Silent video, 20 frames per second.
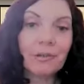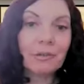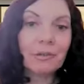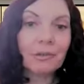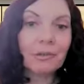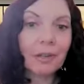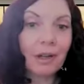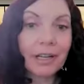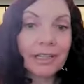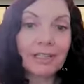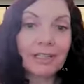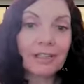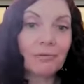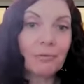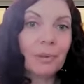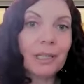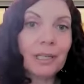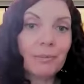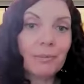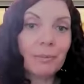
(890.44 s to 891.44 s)
So lots
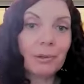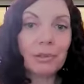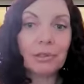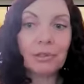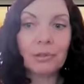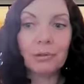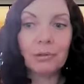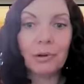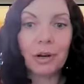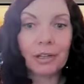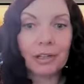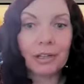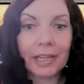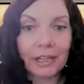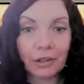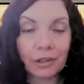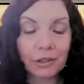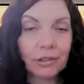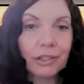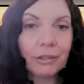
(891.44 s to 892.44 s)
of people who
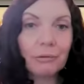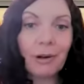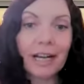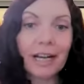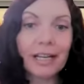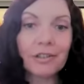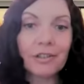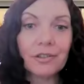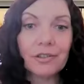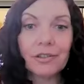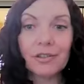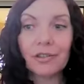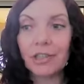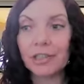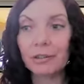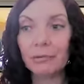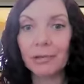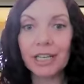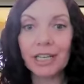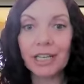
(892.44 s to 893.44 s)
are like early risers
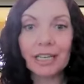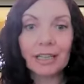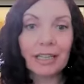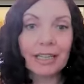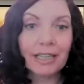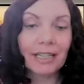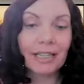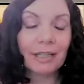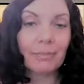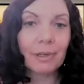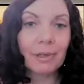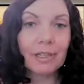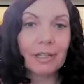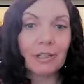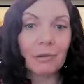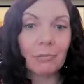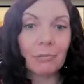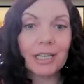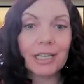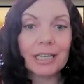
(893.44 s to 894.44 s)
during the week and they sleep
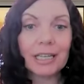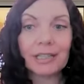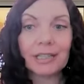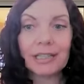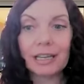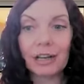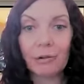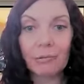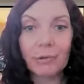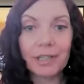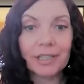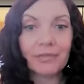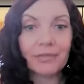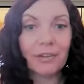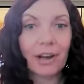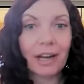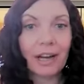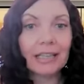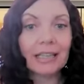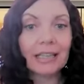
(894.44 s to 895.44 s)
in on the weekend, they always